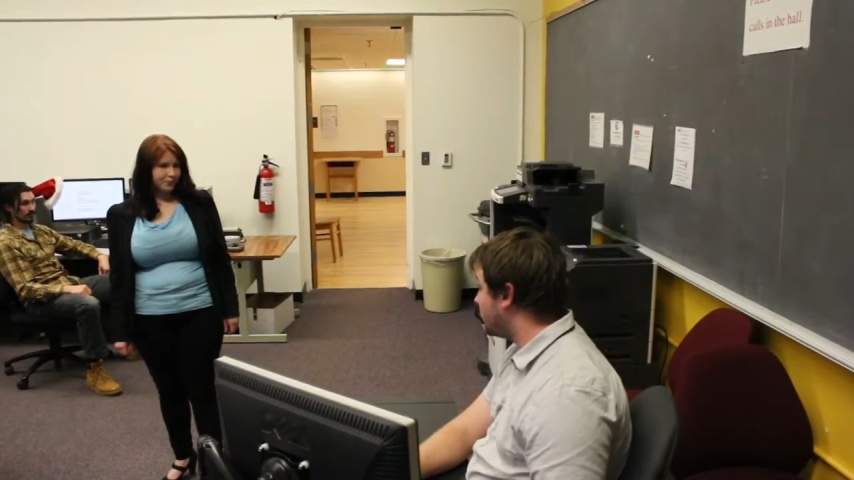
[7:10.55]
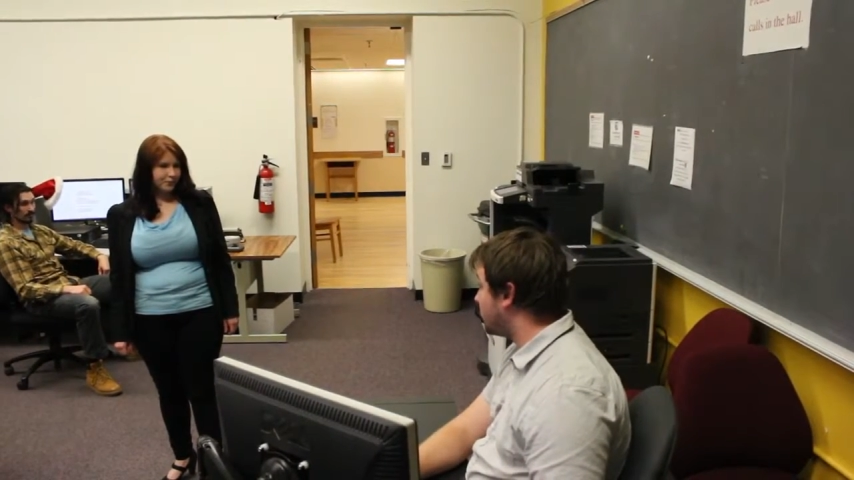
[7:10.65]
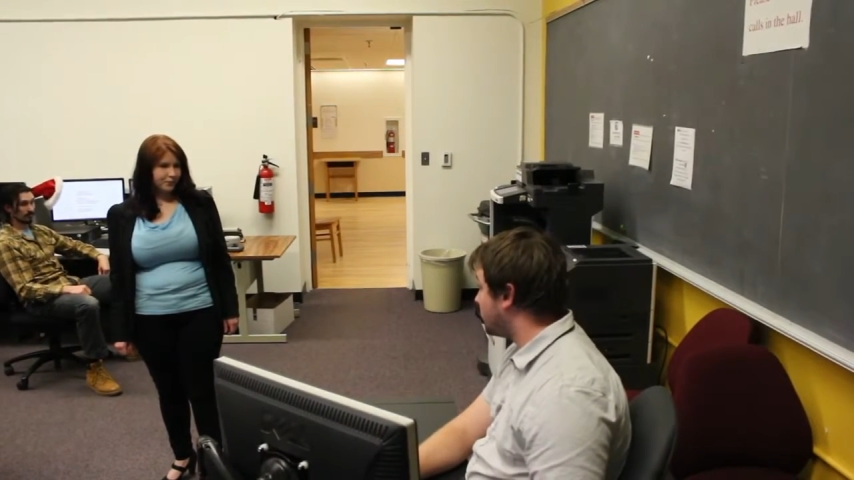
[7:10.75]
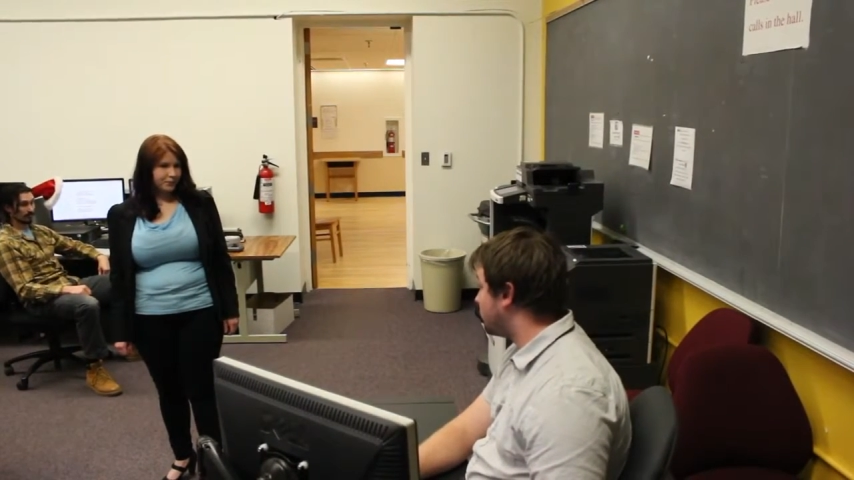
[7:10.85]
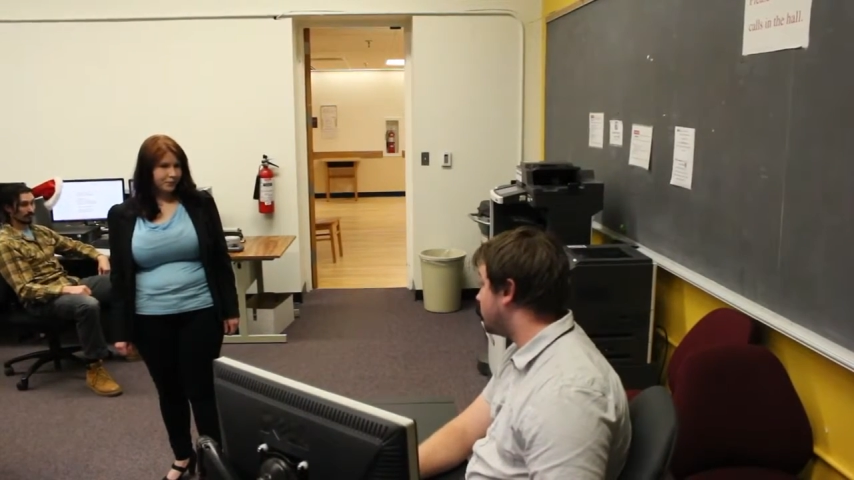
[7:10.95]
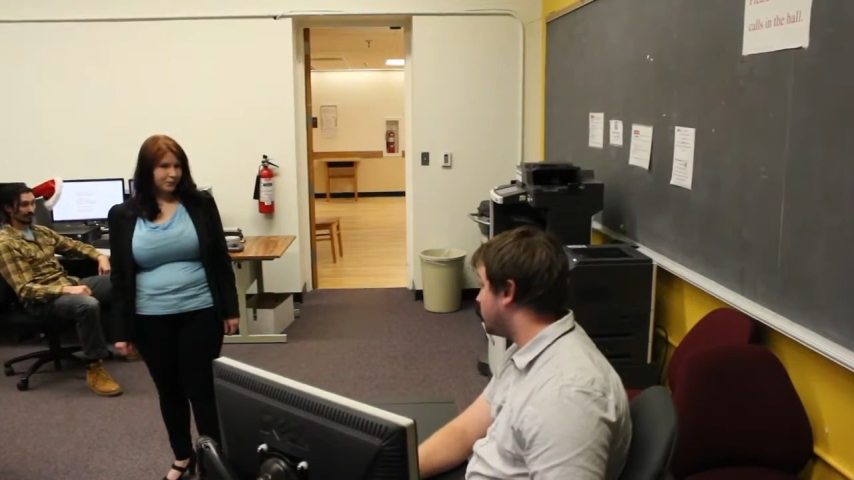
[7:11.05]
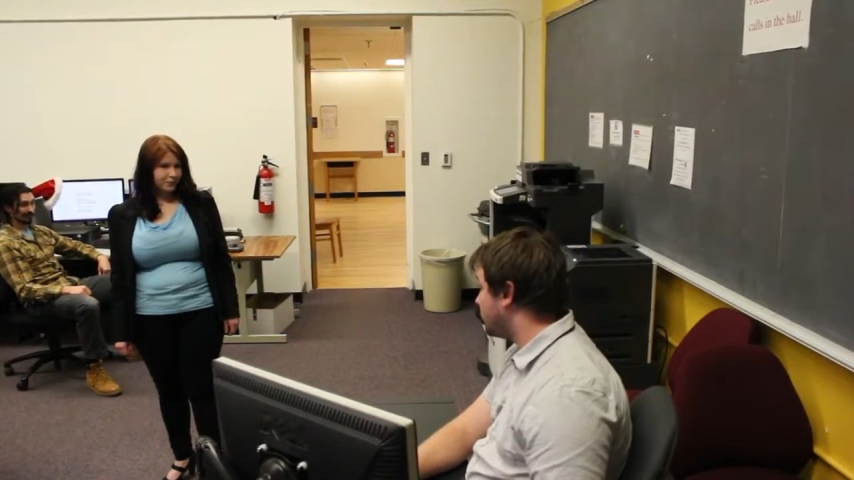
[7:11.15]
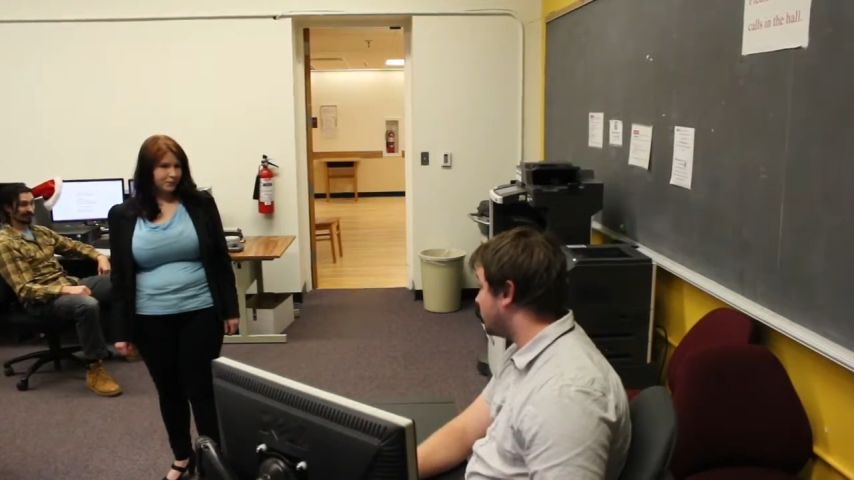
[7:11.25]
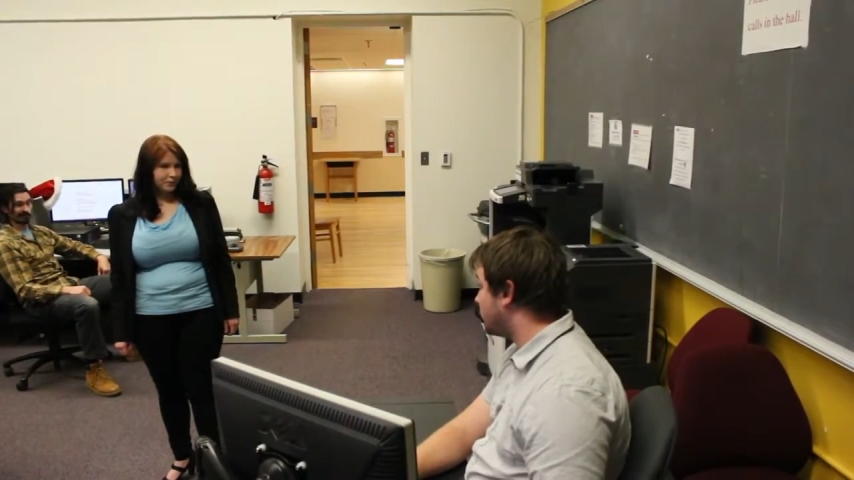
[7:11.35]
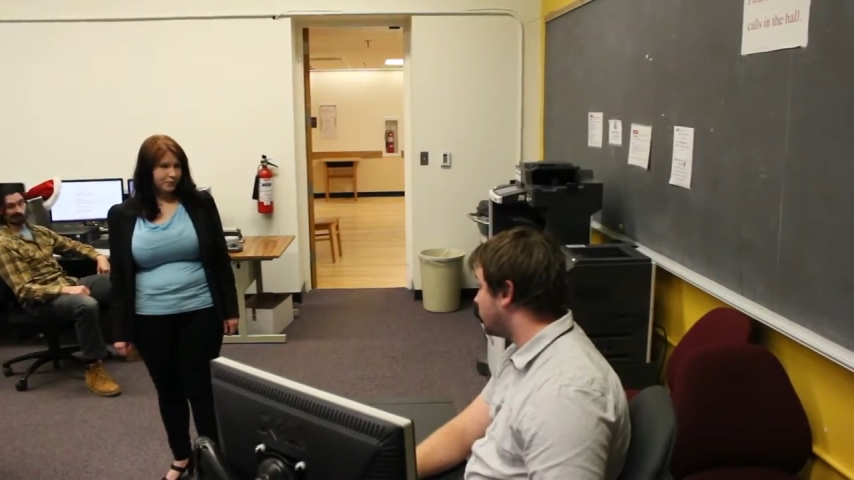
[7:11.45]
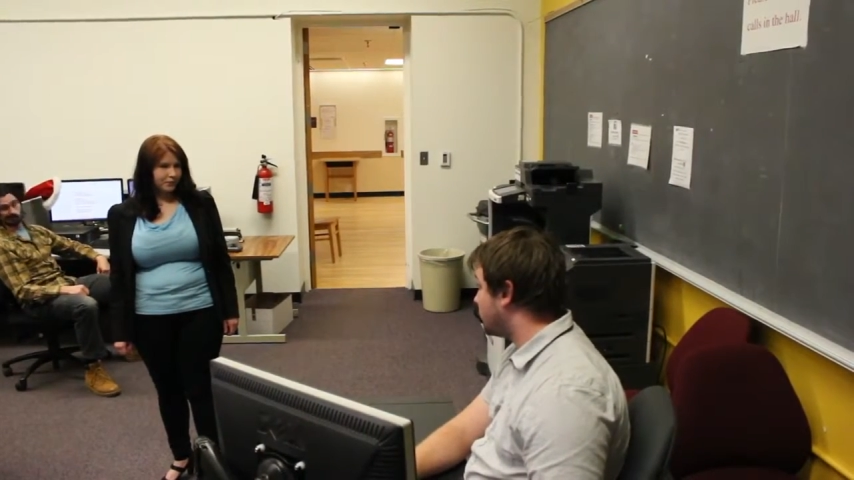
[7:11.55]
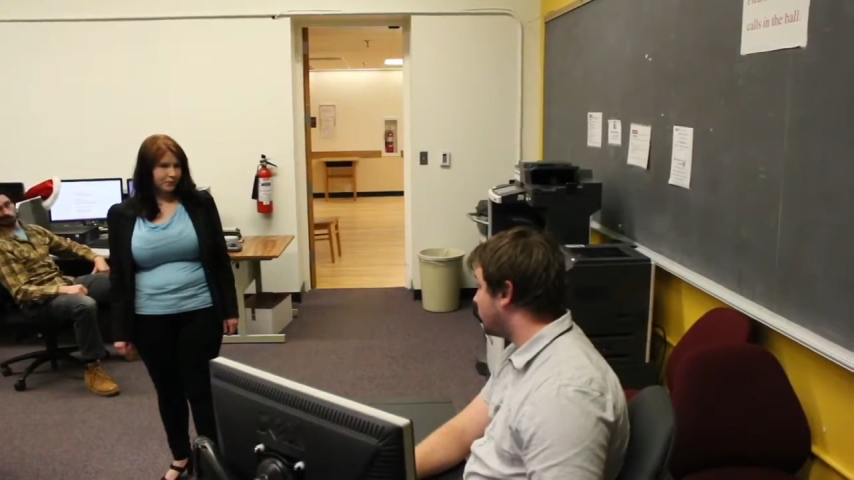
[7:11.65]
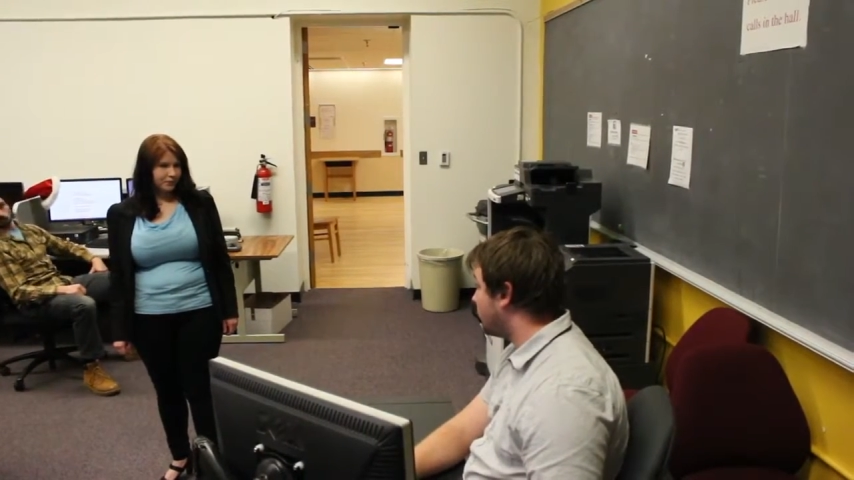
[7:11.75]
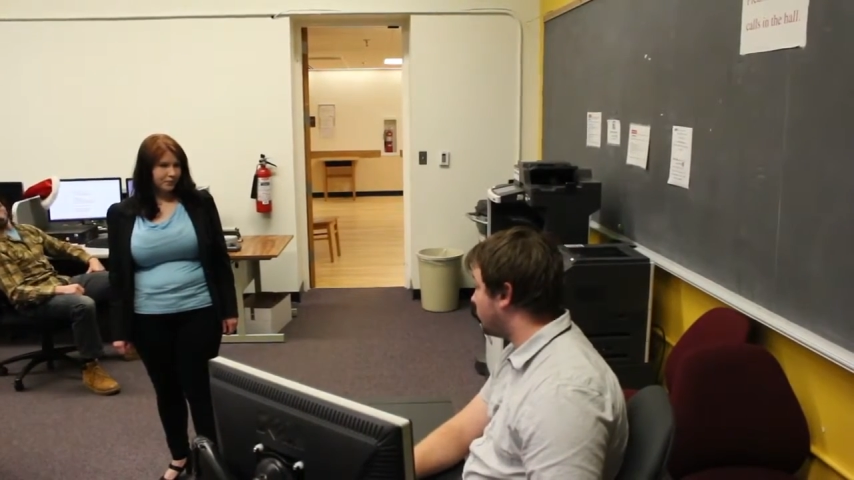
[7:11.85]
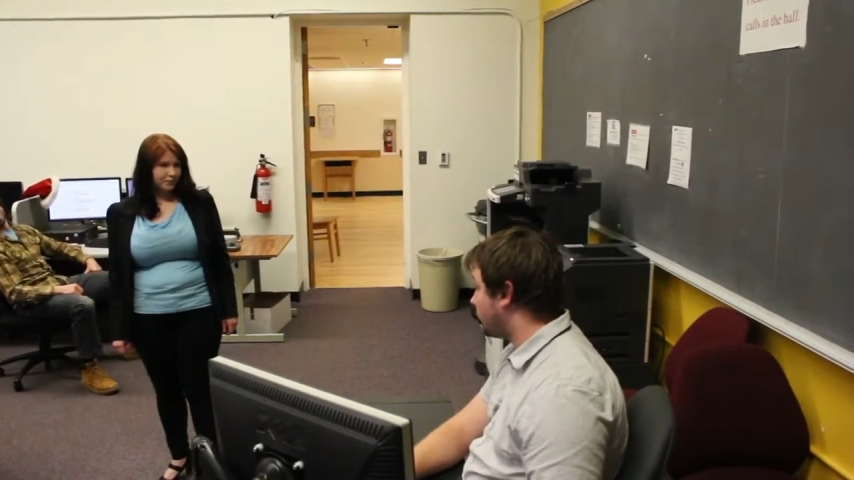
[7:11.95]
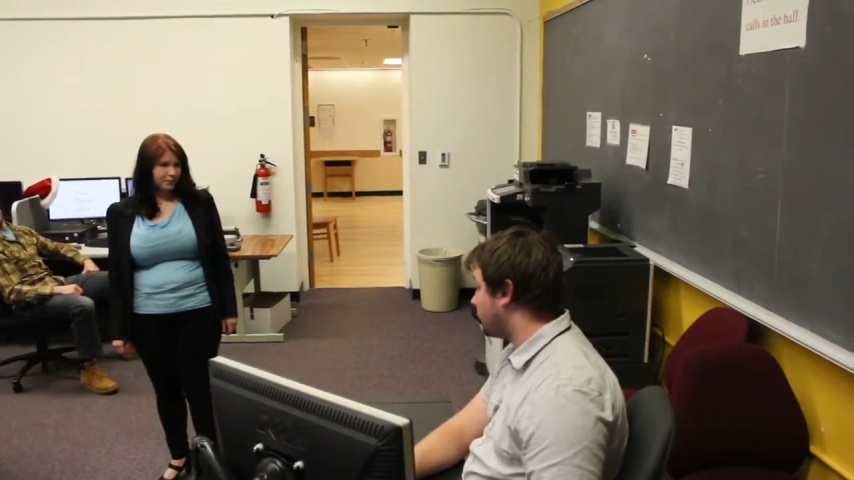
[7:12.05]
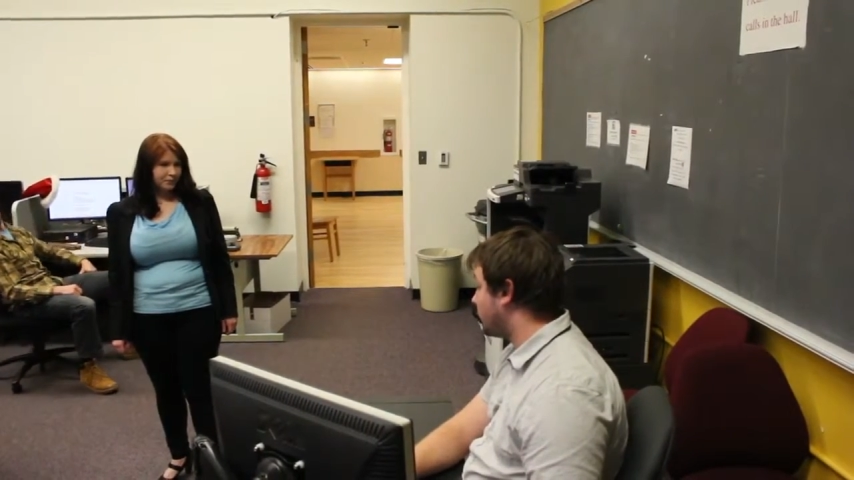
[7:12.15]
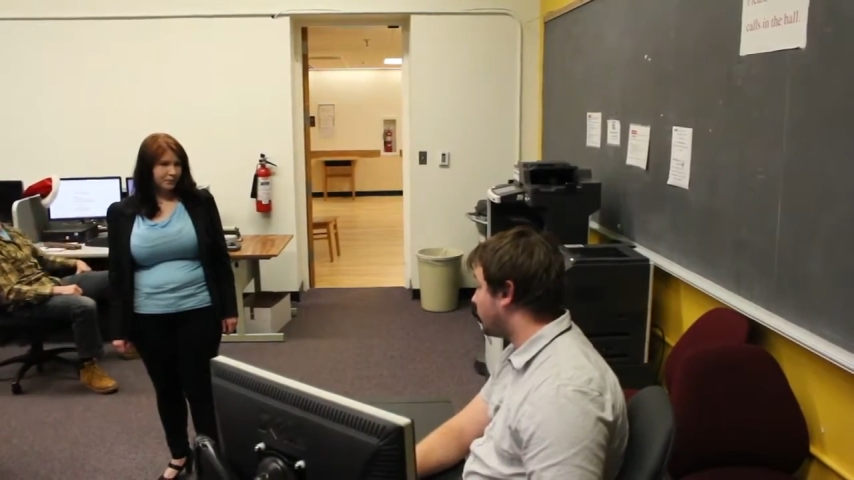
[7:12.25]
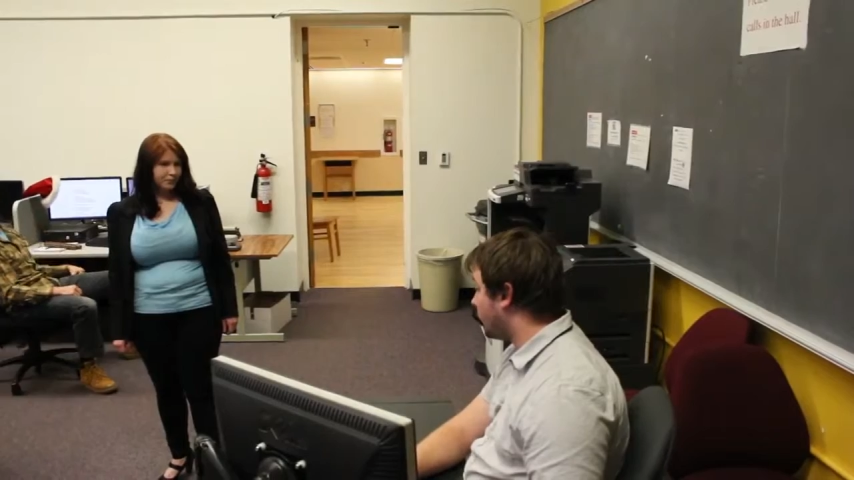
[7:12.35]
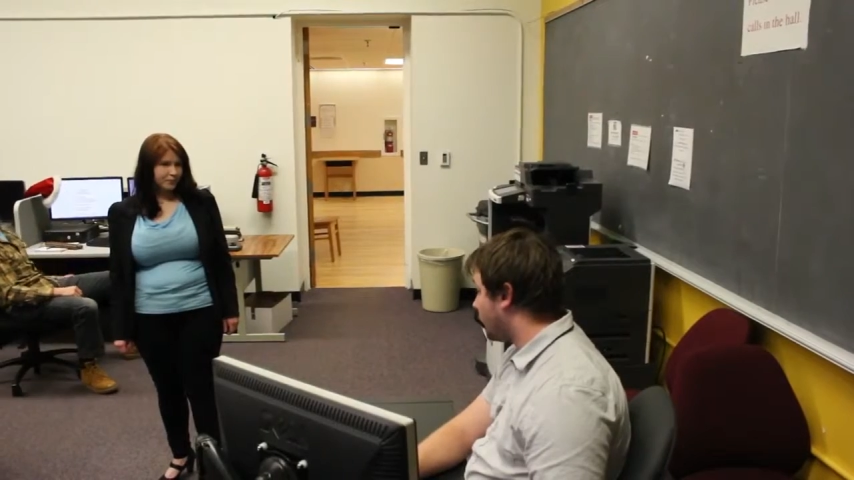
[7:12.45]
and get offended at
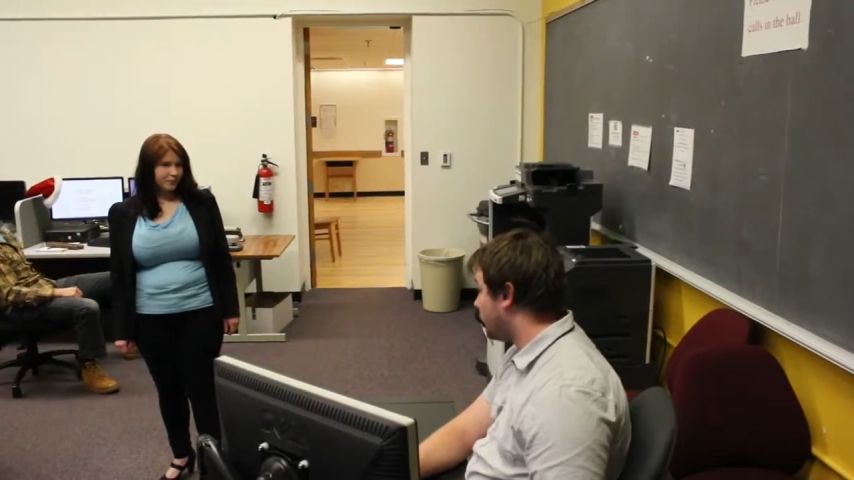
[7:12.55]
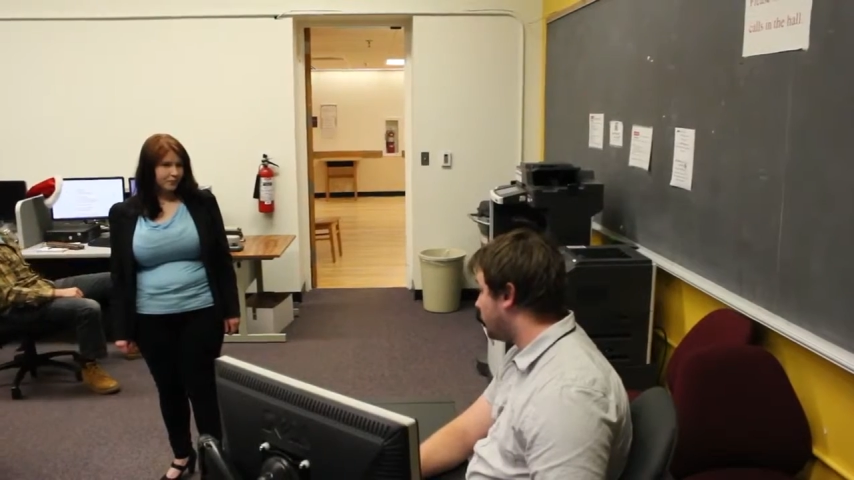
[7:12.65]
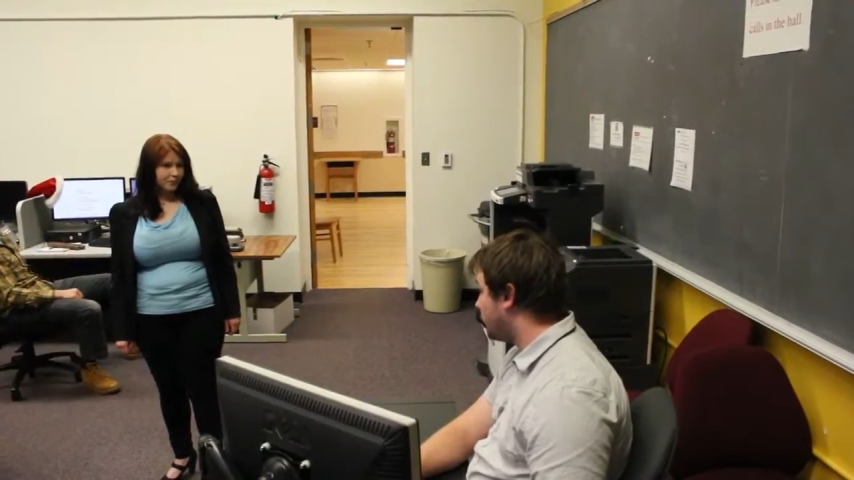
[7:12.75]
whatever they want.